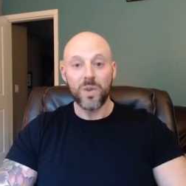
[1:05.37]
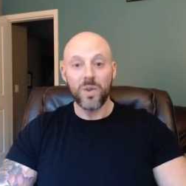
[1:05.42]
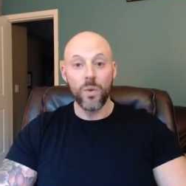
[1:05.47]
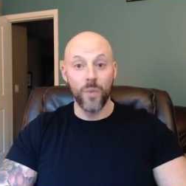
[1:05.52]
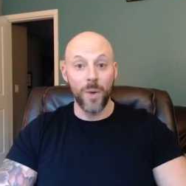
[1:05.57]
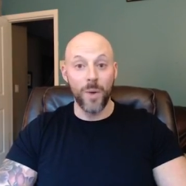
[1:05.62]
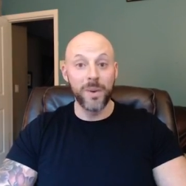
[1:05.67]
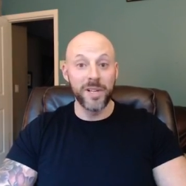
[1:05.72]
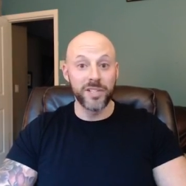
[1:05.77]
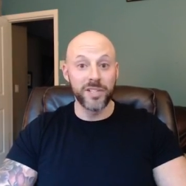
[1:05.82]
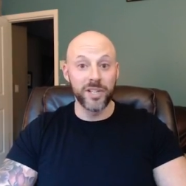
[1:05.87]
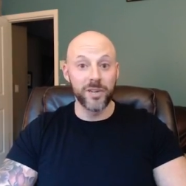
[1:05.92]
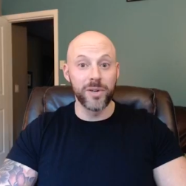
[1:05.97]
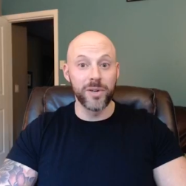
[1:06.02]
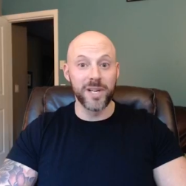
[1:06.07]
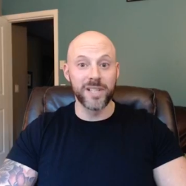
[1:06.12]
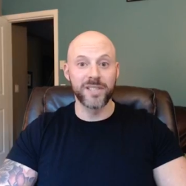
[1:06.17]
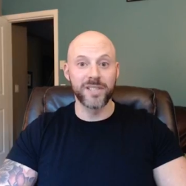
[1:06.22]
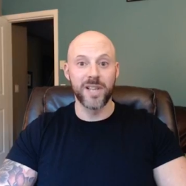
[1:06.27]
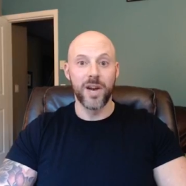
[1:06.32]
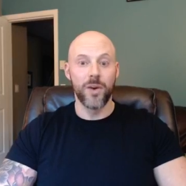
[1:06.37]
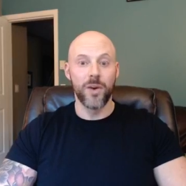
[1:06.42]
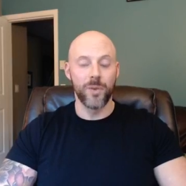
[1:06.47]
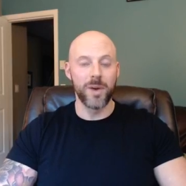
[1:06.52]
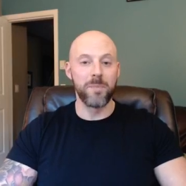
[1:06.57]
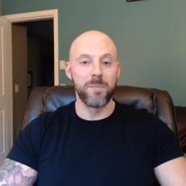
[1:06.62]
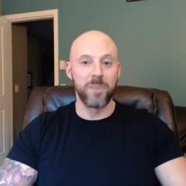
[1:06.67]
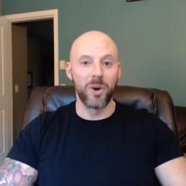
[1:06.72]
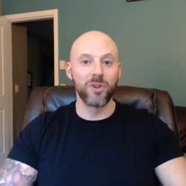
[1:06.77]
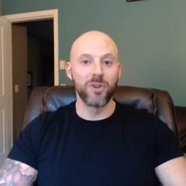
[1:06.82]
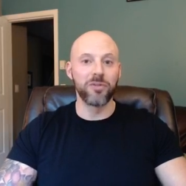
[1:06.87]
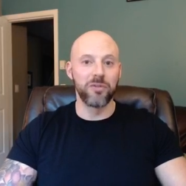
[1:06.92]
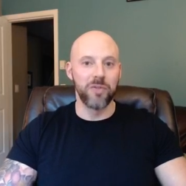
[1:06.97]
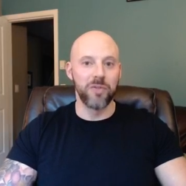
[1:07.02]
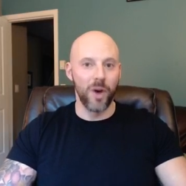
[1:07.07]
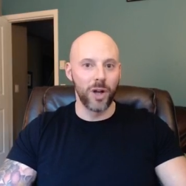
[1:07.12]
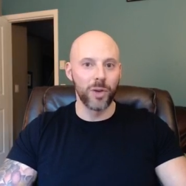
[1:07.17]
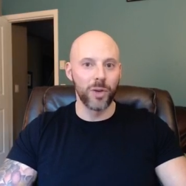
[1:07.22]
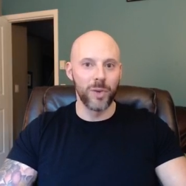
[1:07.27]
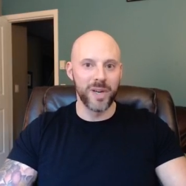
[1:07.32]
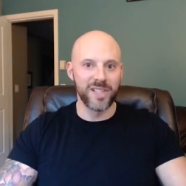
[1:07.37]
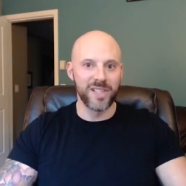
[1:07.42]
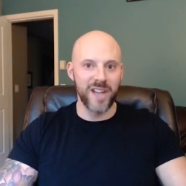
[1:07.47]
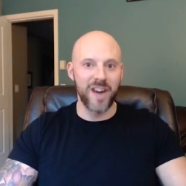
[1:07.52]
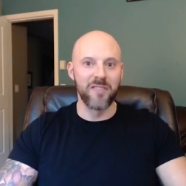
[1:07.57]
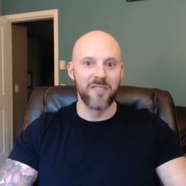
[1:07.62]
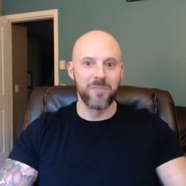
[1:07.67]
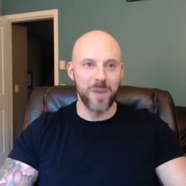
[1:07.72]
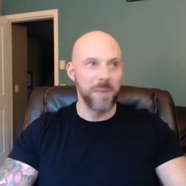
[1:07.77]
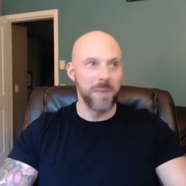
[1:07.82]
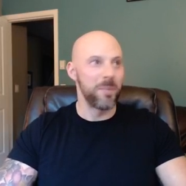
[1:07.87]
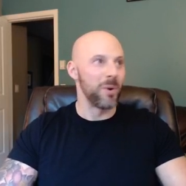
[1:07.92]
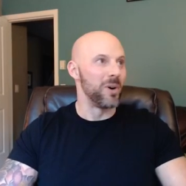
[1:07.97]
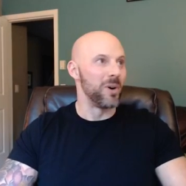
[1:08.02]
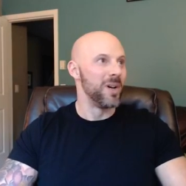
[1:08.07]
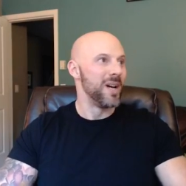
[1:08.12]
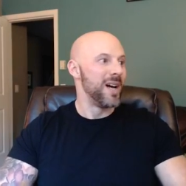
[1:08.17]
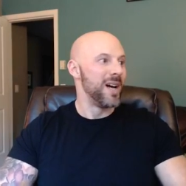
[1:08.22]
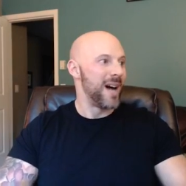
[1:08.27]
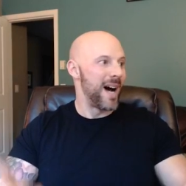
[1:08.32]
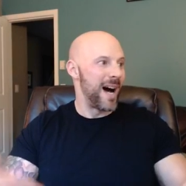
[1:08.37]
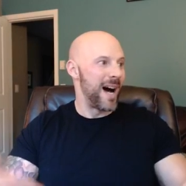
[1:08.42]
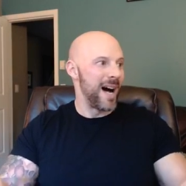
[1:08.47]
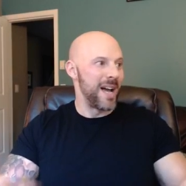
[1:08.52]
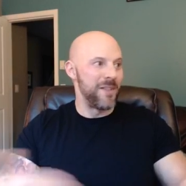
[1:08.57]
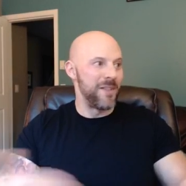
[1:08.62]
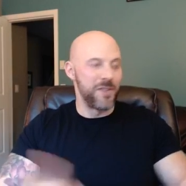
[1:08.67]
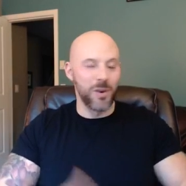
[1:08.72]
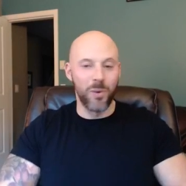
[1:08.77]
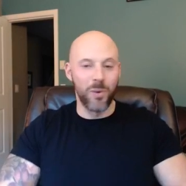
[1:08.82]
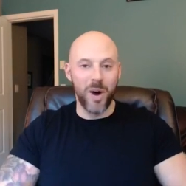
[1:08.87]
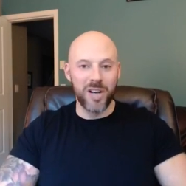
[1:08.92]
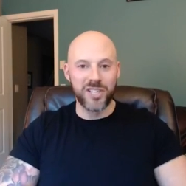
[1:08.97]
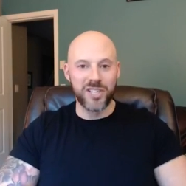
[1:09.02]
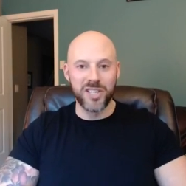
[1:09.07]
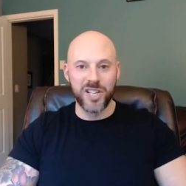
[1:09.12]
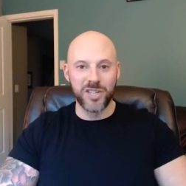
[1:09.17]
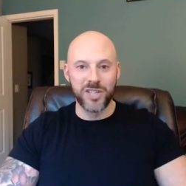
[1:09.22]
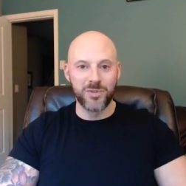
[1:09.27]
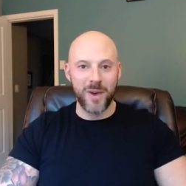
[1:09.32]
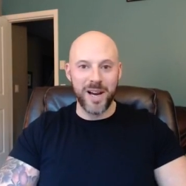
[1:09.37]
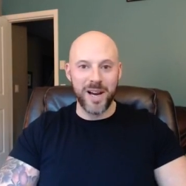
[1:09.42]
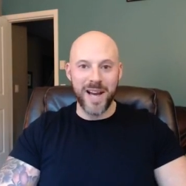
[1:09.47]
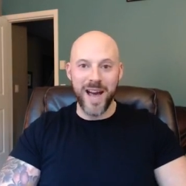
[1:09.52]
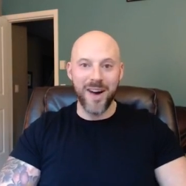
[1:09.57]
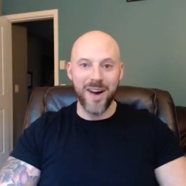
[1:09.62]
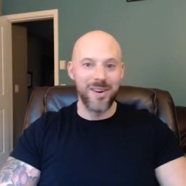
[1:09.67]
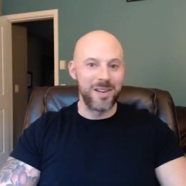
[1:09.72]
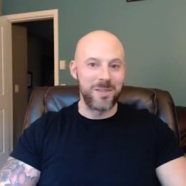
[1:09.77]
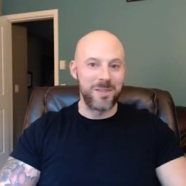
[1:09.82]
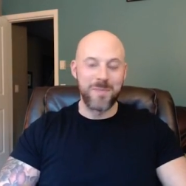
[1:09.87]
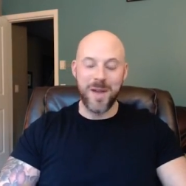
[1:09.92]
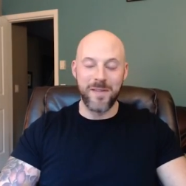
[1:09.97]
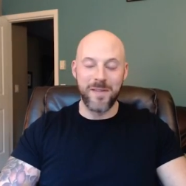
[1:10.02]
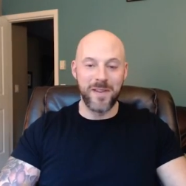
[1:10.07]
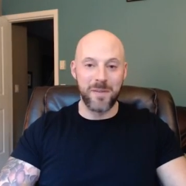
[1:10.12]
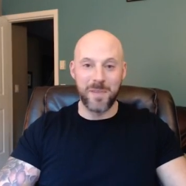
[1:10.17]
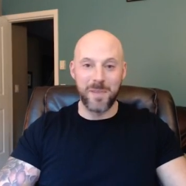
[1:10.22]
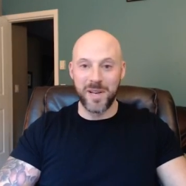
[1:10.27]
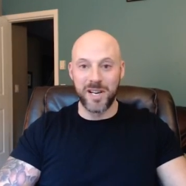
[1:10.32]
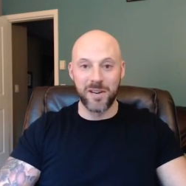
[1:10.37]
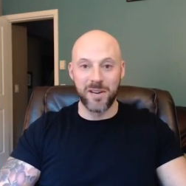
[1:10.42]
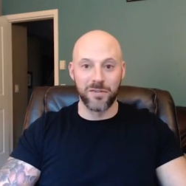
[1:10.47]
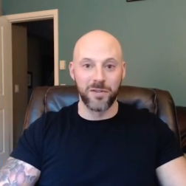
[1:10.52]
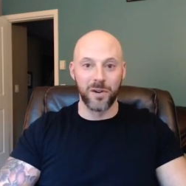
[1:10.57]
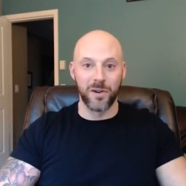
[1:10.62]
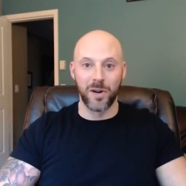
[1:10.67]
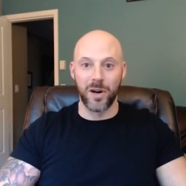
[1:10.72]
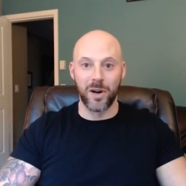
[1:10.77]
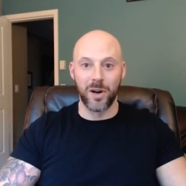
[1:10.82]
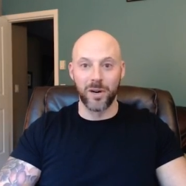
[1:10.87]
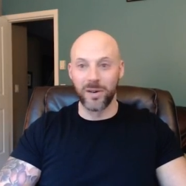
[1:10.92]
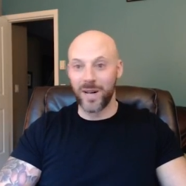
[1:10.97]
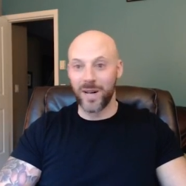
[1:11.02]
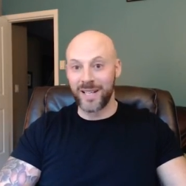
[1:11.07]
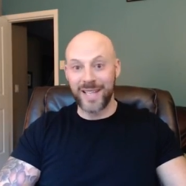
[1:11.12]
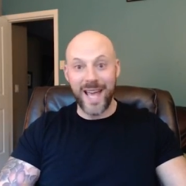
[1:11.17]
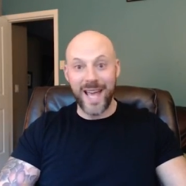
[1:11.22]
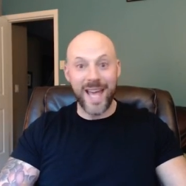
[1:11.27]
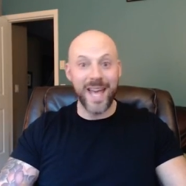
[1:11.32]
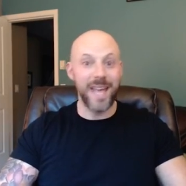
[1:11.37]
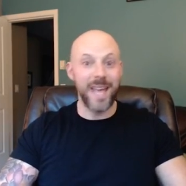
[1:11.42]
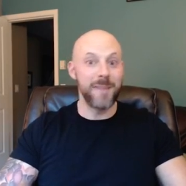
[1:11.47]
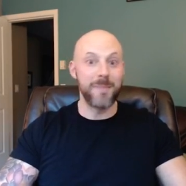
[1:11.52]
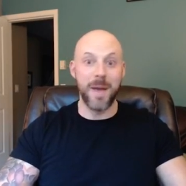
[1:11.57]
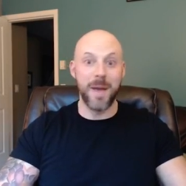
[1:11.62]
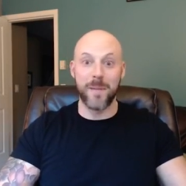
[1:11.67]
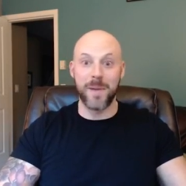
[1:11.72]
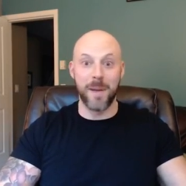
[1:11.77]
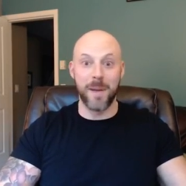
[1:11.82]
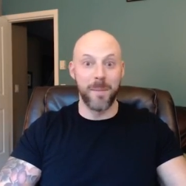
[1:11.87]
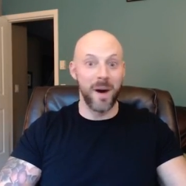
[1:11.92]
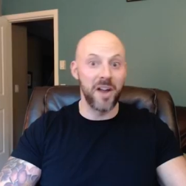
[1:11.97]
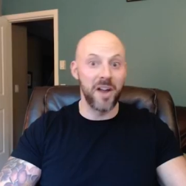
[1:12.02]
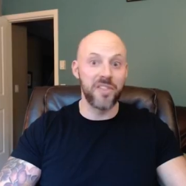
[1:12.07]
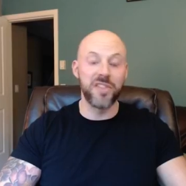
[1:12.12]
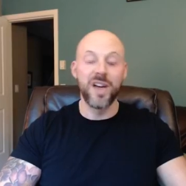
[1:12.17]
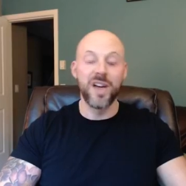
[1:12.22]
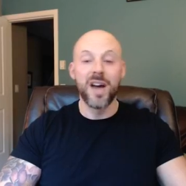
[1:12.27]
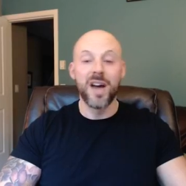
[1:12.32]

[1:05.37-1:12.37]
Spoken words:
What we do is we build followings of people. If you're watching this right now, you maybe have been here for a day, maybe a month,